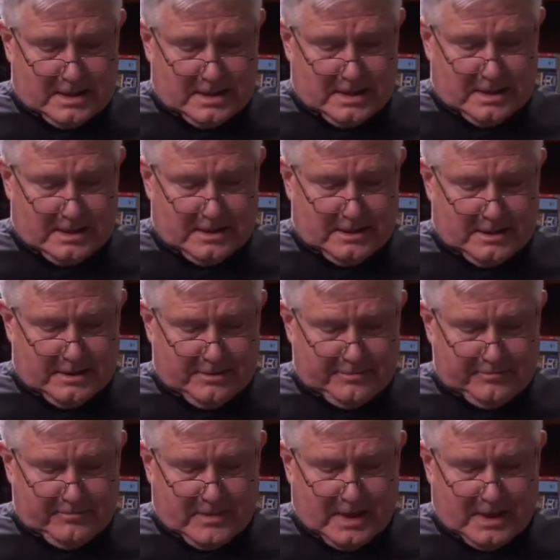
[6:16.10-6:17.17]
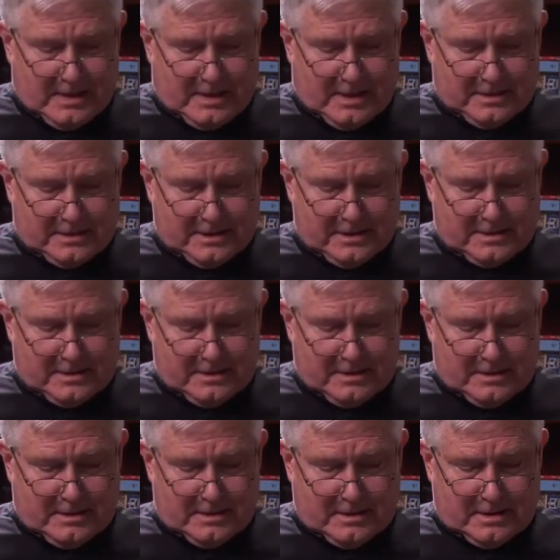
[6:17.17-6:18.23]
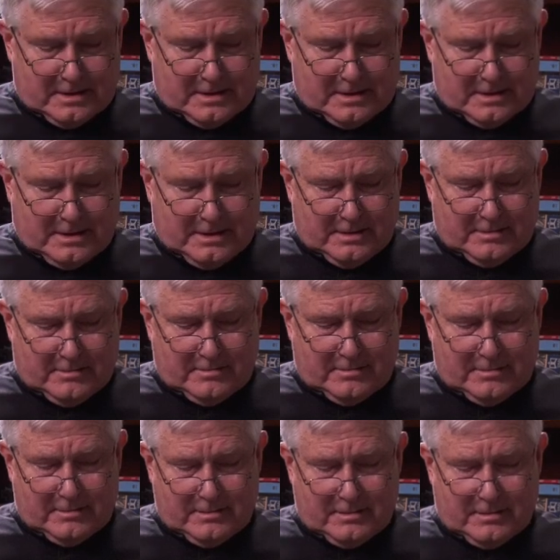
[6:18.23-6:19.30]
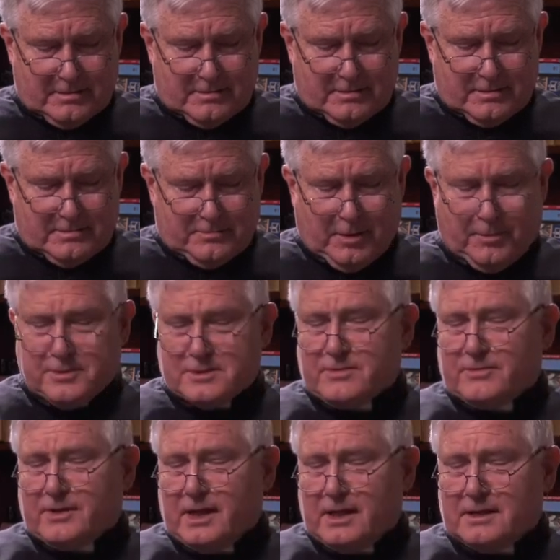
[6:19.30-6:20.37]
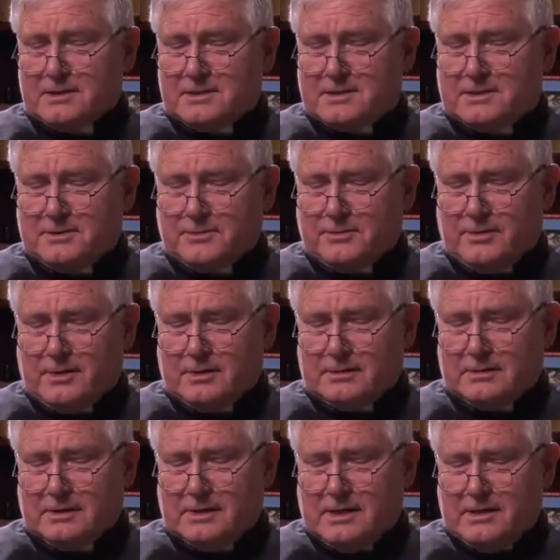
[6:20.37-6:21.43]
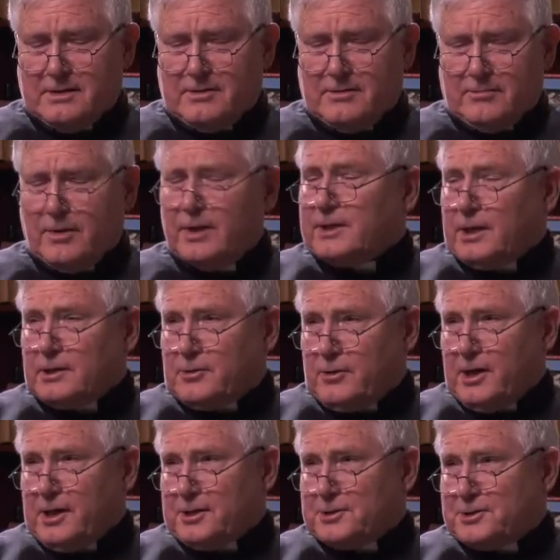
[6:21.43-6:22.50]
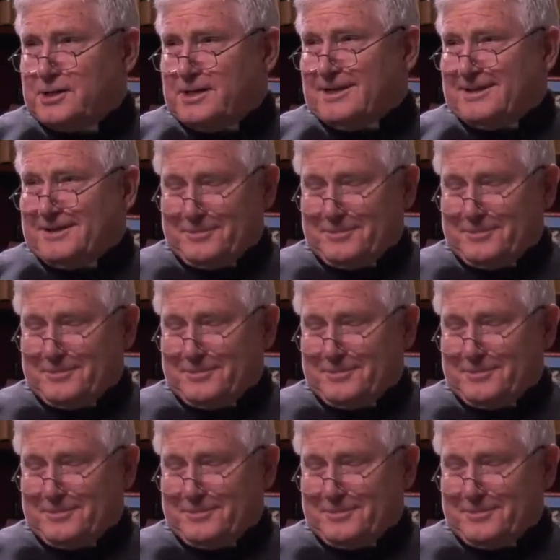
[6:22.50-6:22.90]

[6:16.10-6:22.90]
and I think the purpose of that is to, well, not crash,